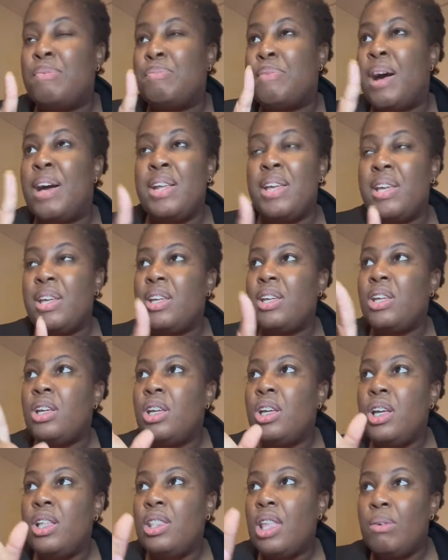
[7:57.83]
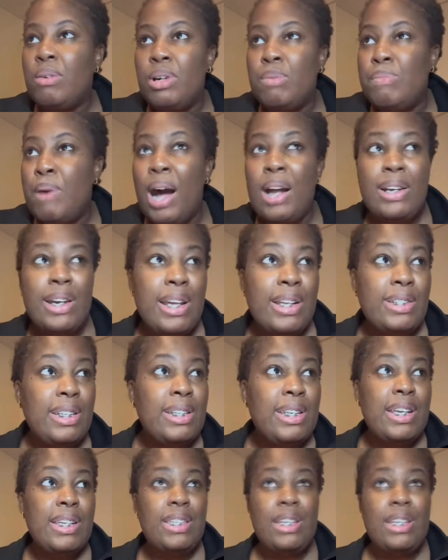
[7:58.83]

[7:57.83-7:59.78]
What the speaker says: money, they would have bought this and this and